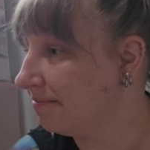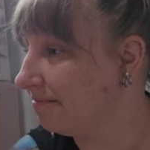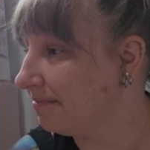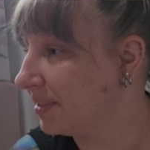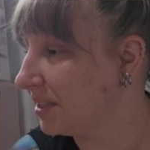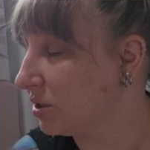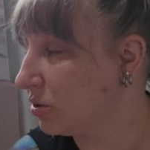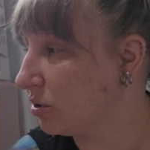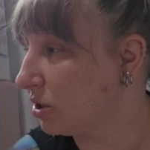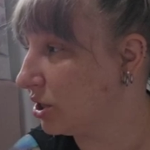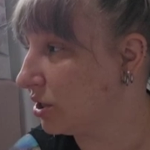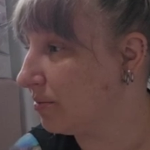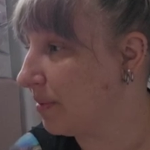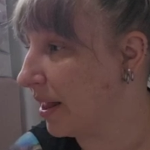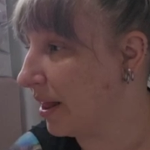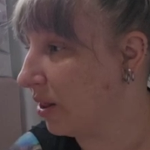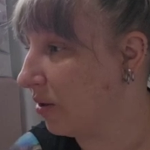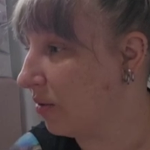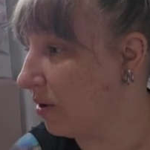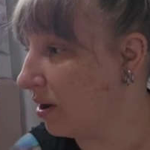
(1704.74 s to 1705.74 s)

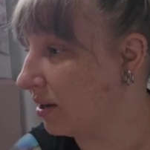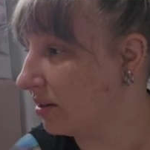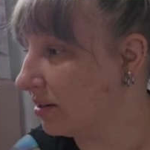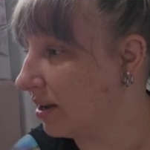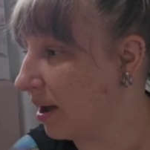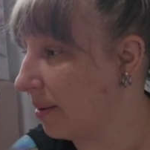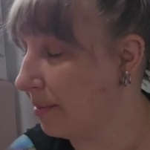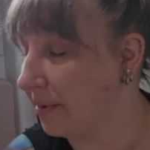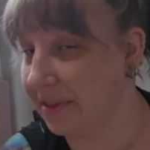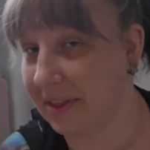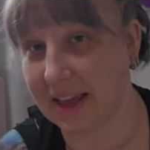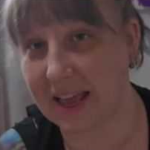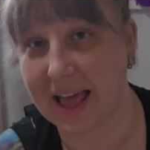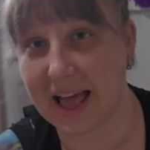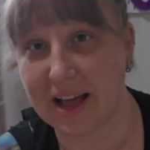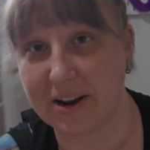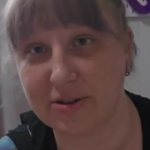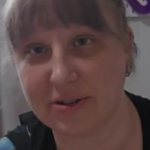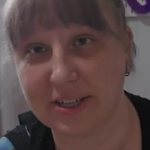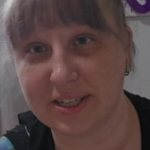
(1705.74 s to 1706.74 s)
squishmallow on top of the
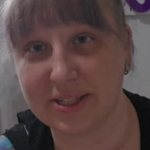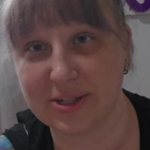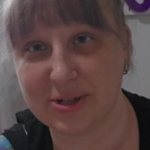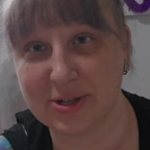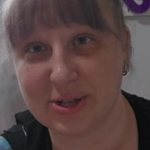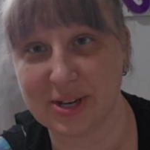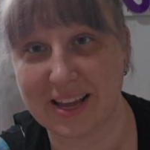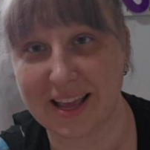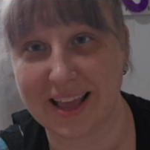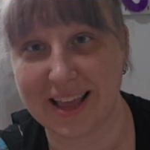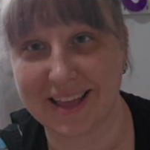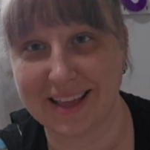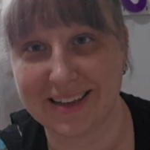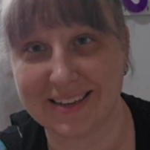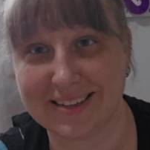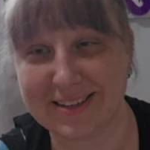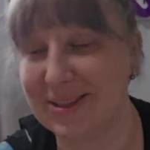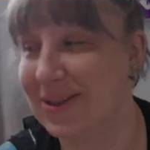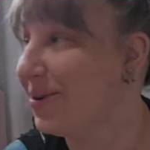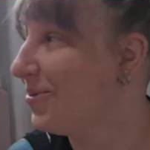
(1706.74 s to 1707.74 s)
cat tree so she can't get
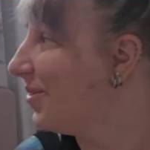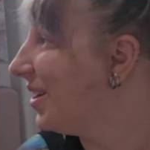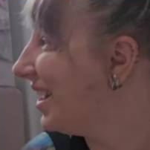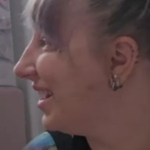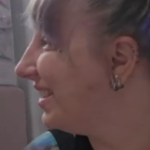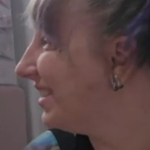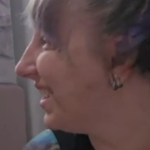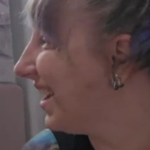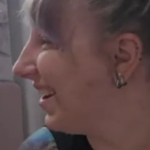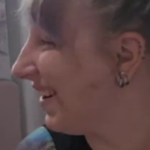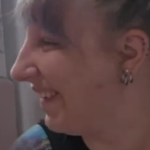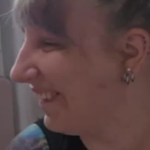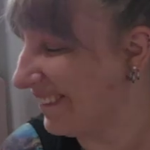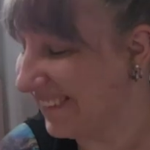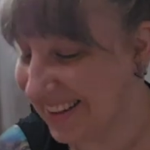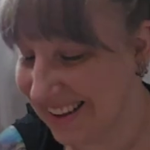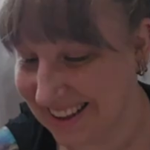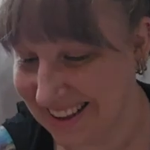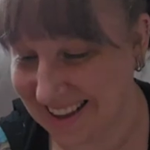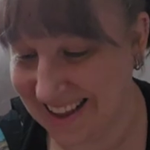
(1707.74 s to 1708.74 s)
to the window.
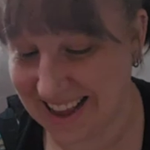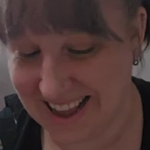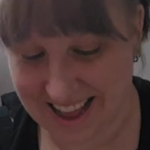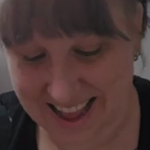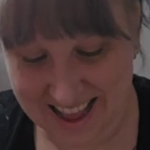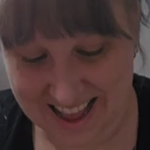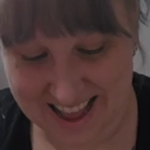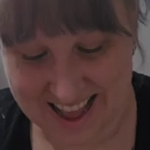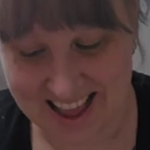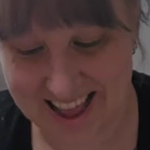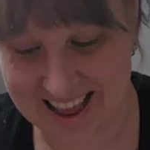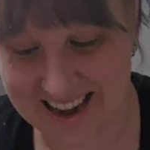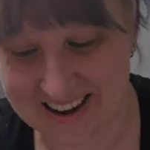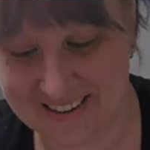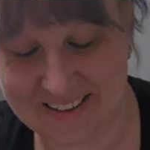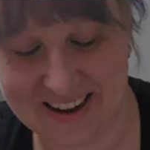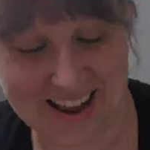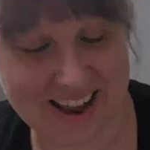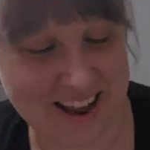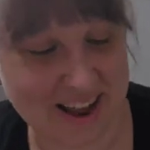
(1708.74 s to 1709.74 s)

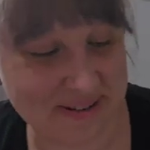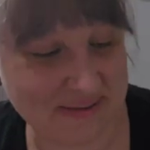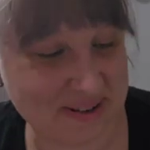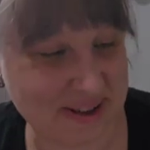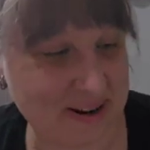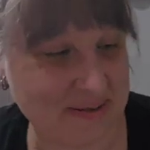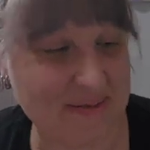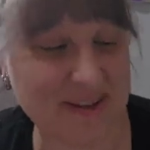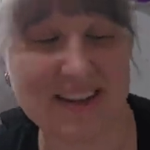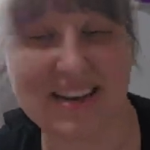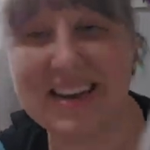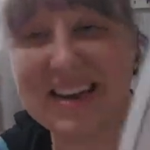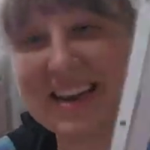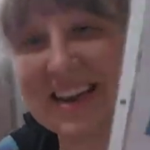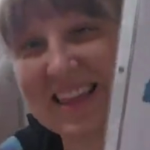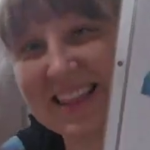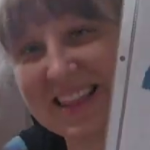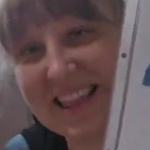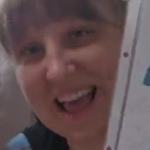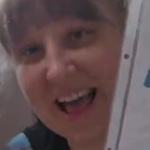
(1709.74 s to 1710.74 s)
Anyway, I'm going to be
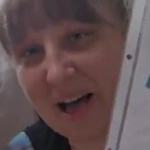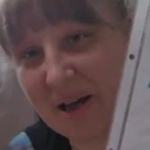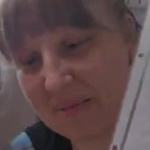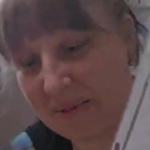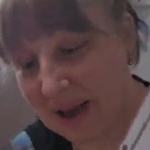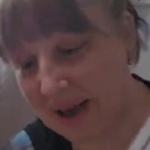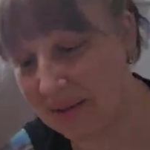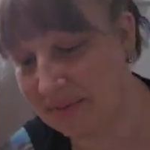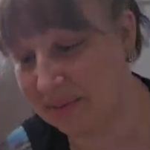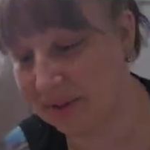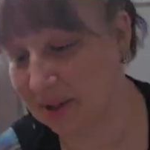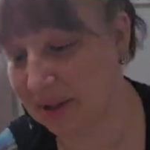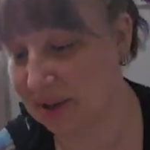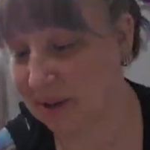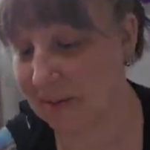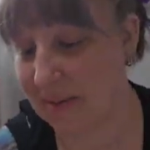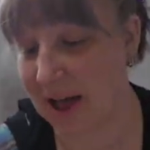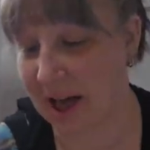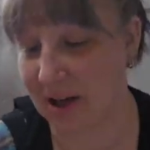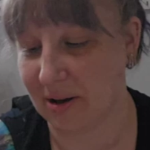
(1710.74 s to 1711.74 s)
knitting the Alpine
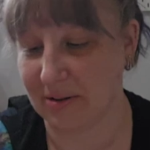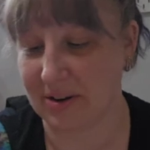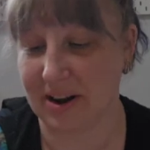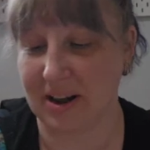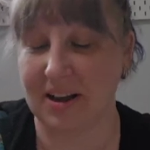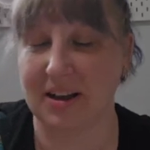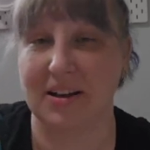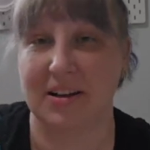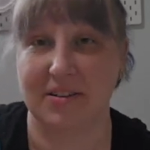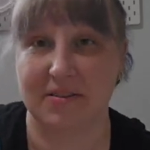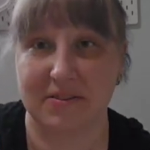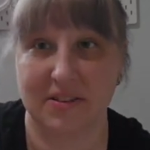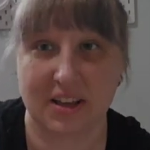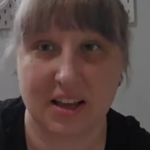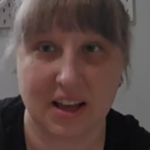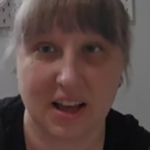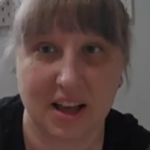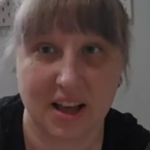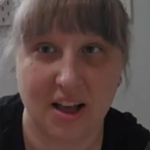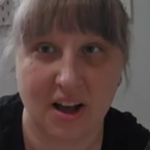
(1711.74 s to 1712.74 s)
Bloom out of
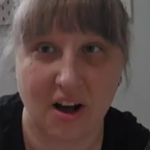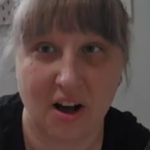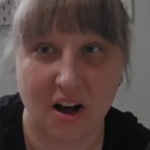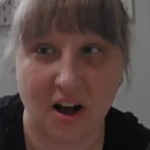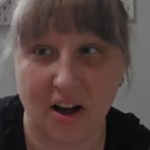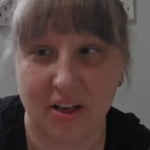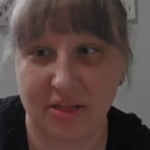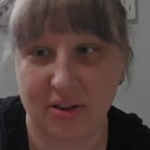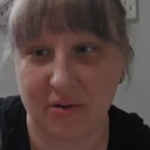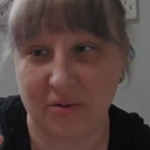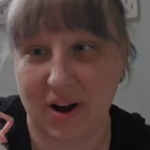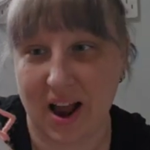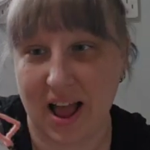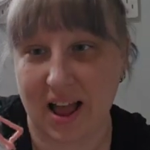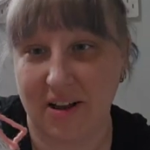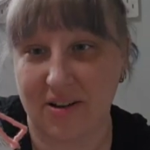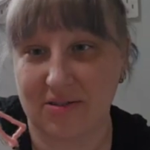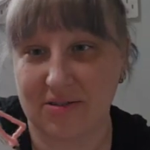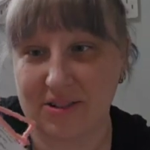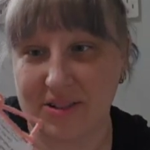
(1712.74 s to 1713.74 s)
On the
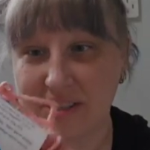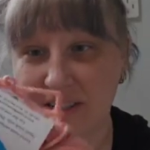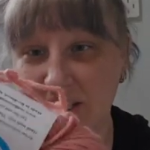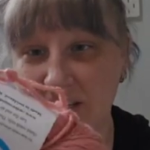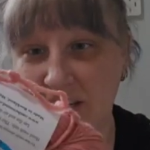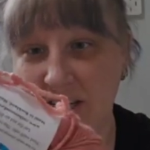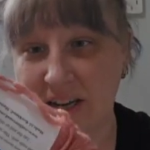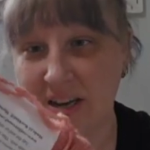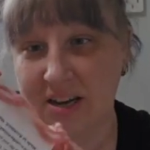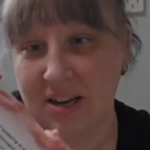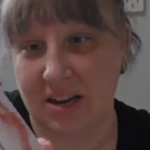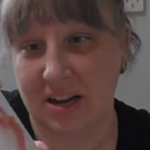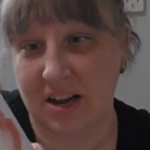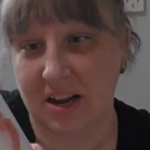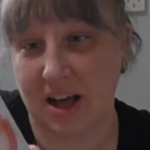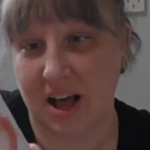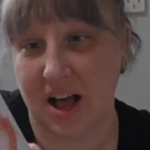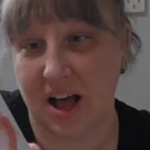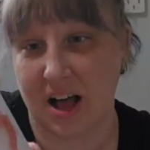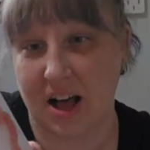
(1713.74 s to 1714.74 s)
Round
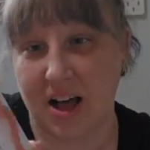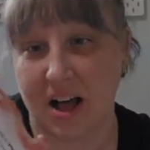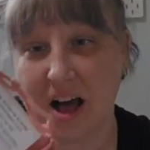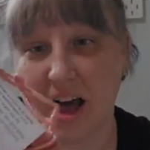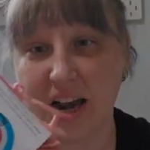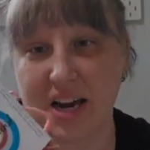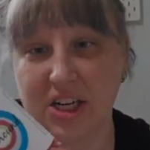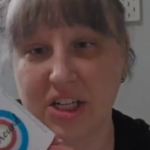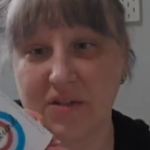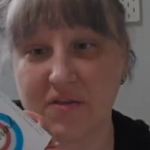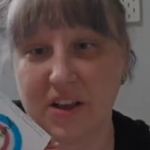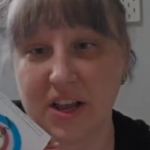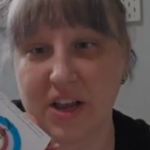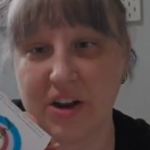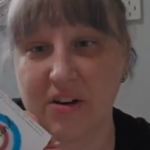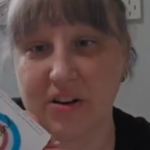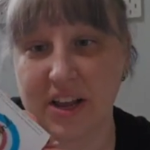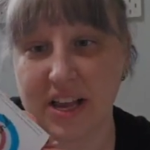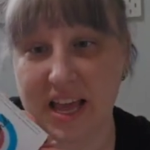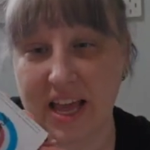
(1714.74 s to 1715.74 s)
Cottage
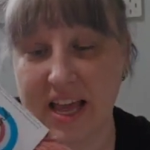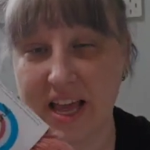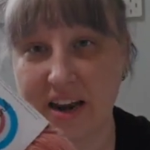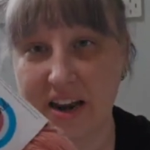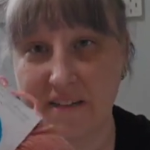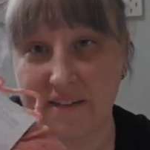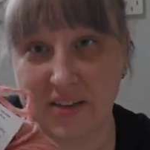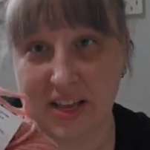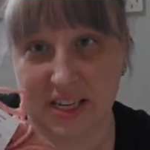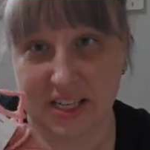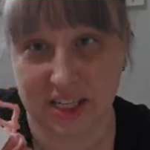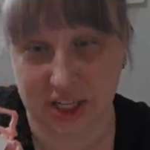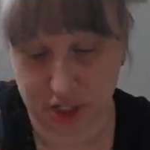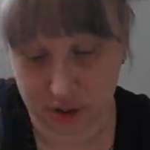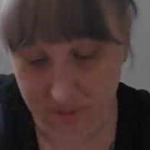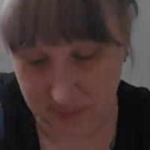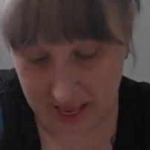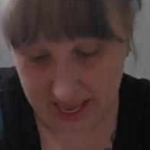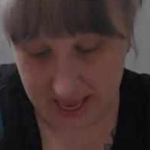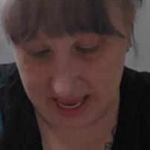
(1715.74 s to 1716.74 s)
Fingering in
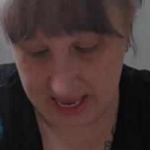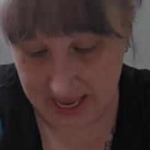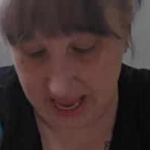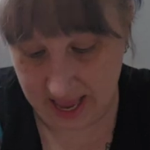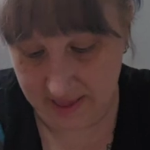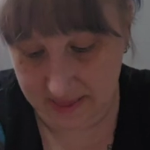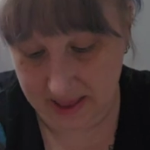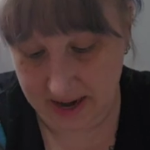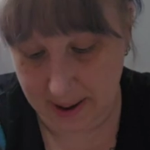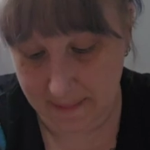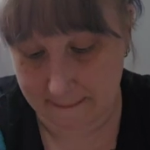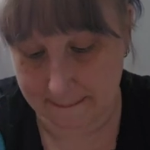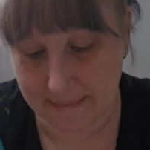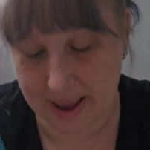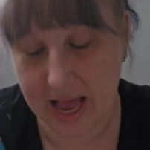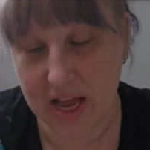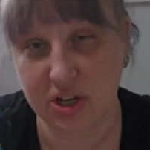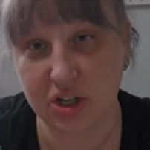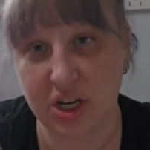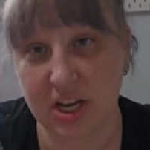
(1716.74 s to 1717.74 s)
Vintage Pink, and then I'm
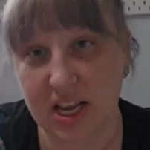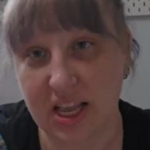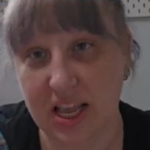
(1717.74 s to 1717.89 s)
matching